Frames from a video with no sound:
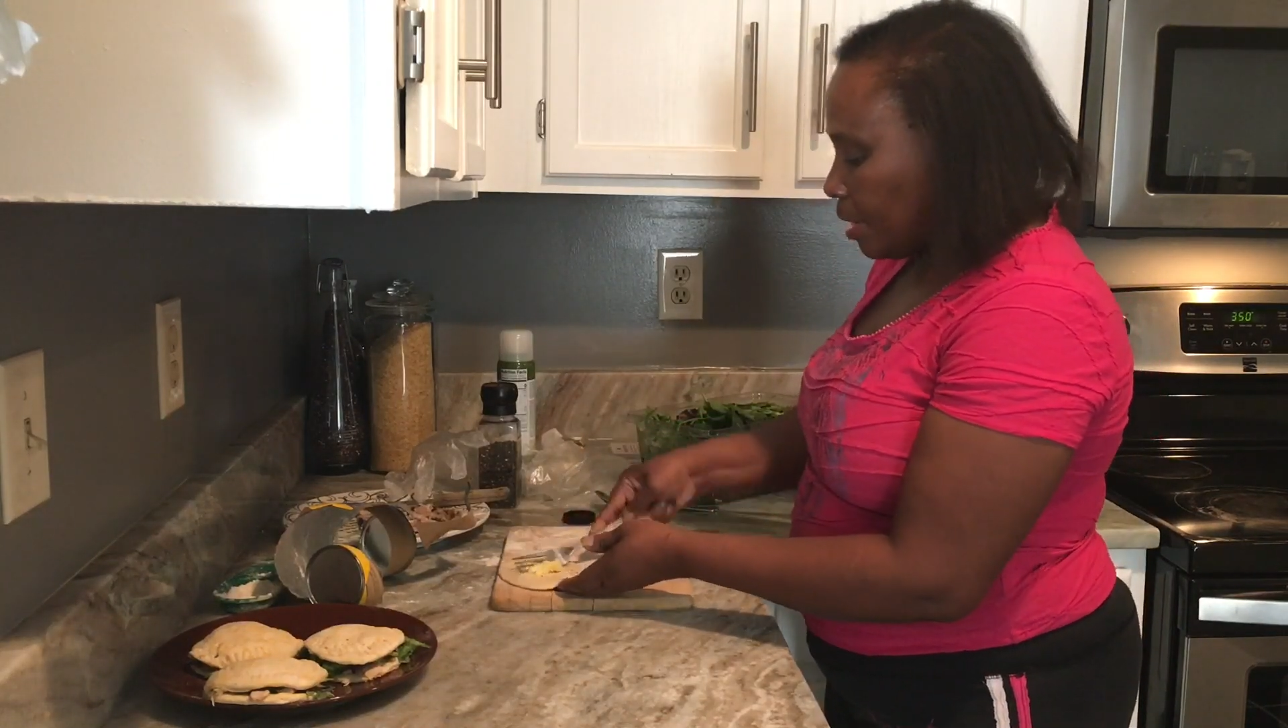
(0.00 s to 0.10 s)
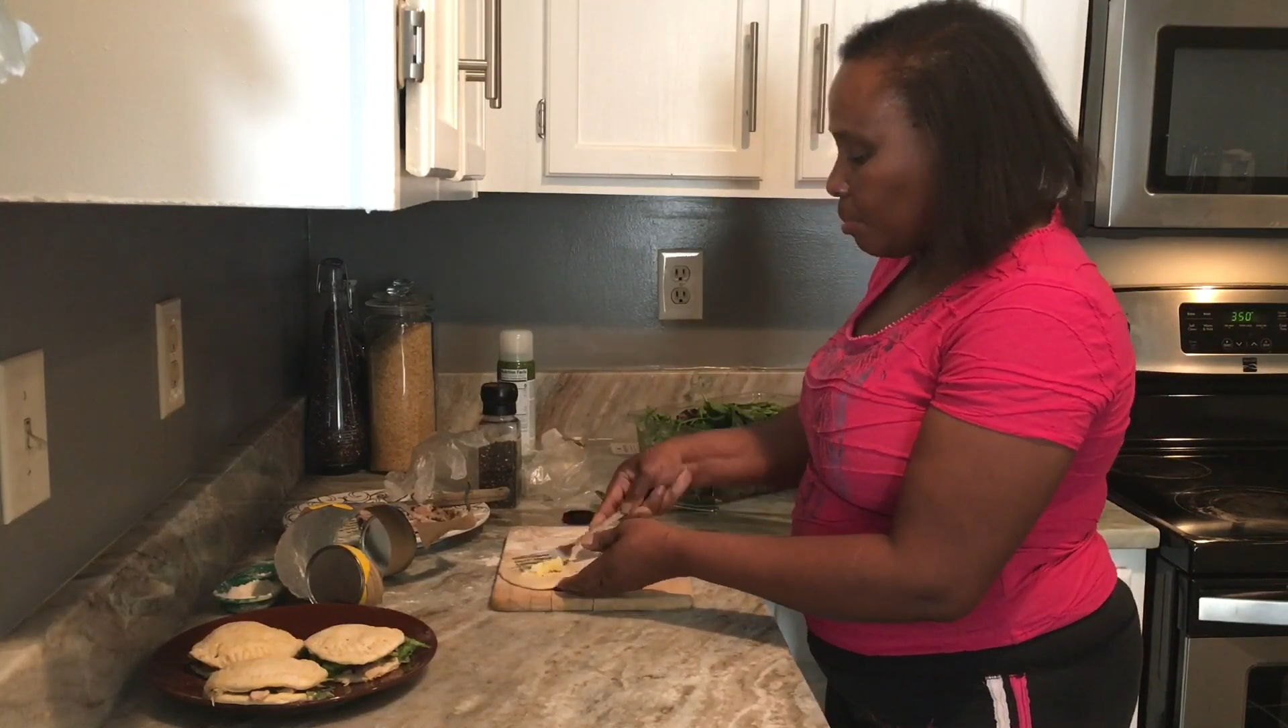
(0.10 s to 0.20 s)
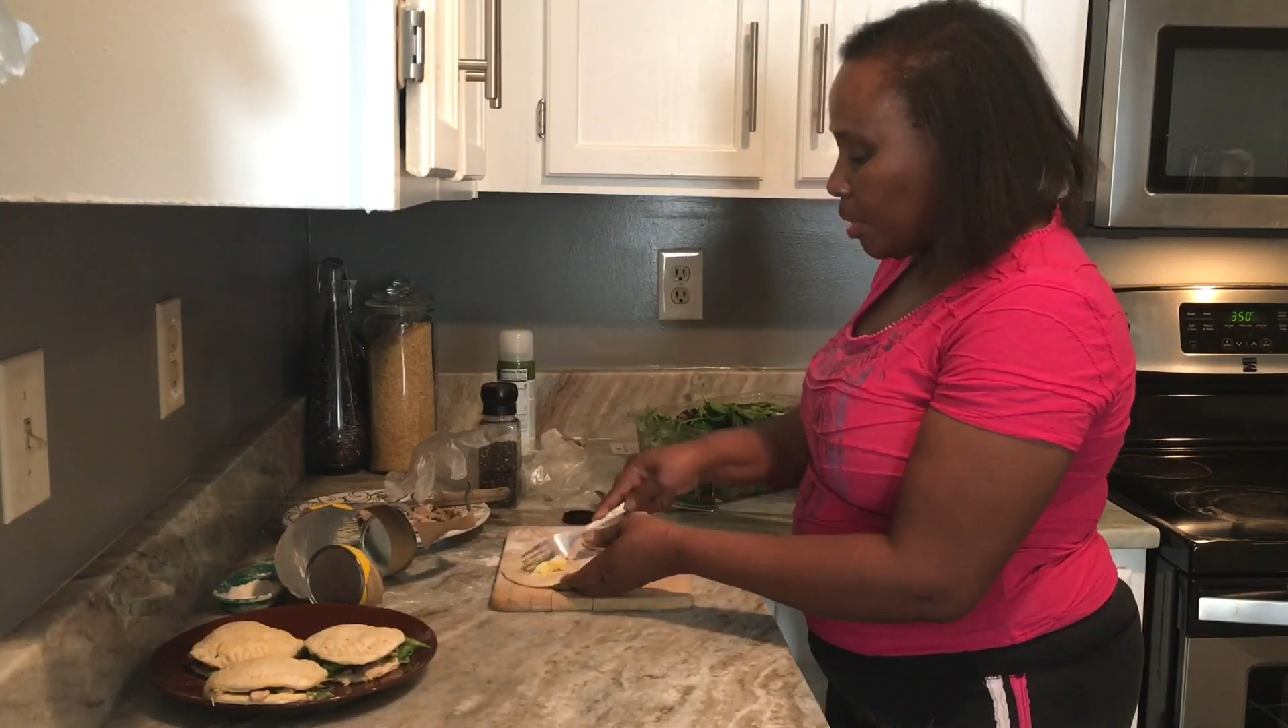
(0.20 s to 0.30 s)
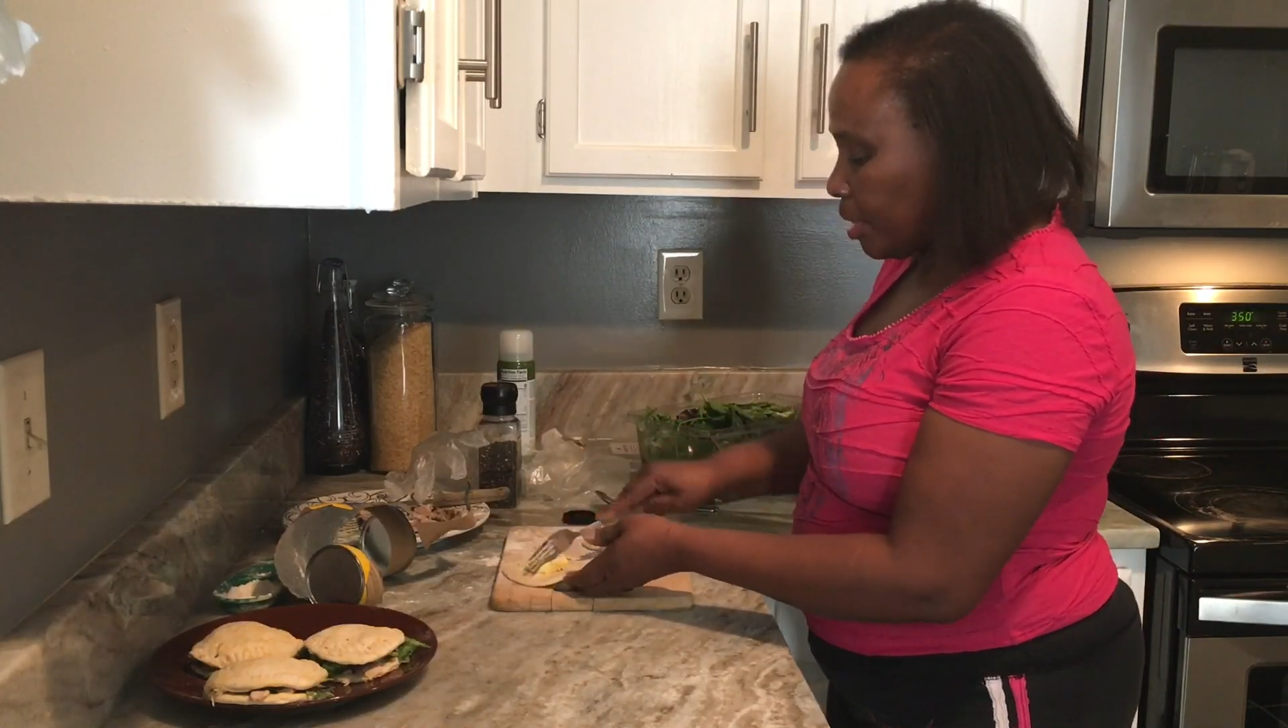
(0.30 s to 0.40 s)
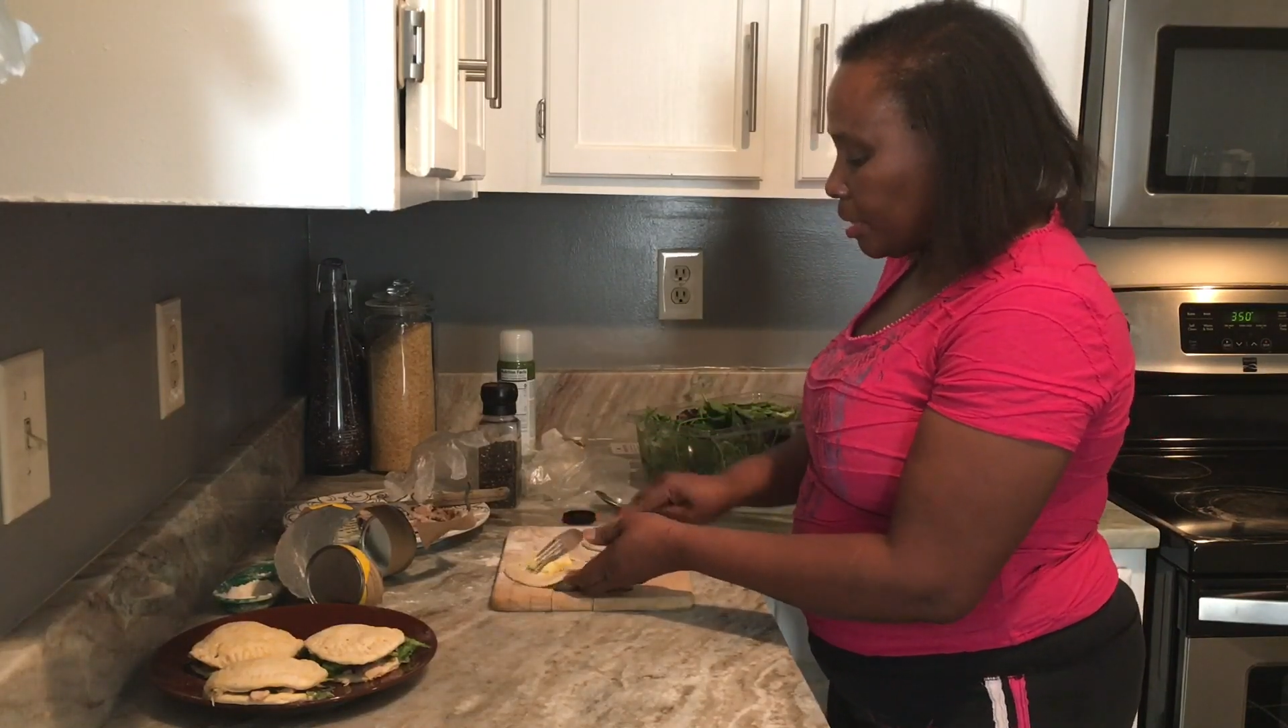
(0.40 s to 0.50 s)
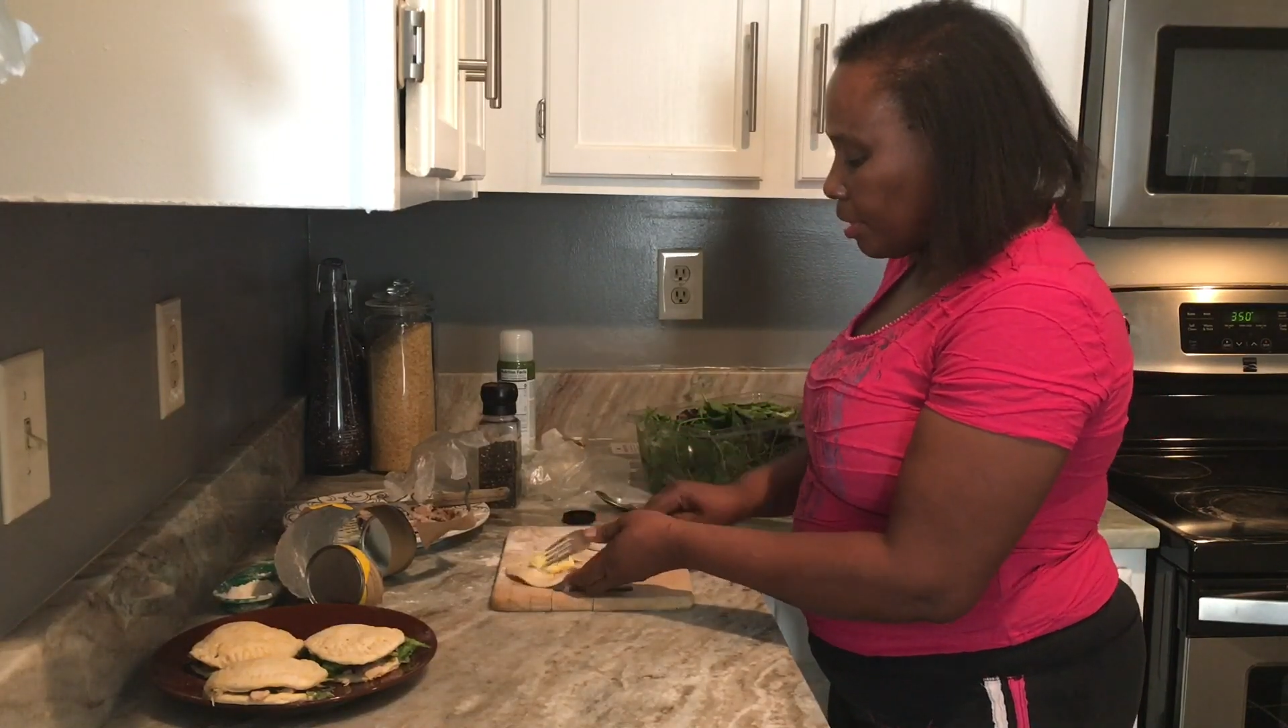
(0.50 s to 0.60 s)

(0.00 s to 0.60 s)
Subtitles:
The butter is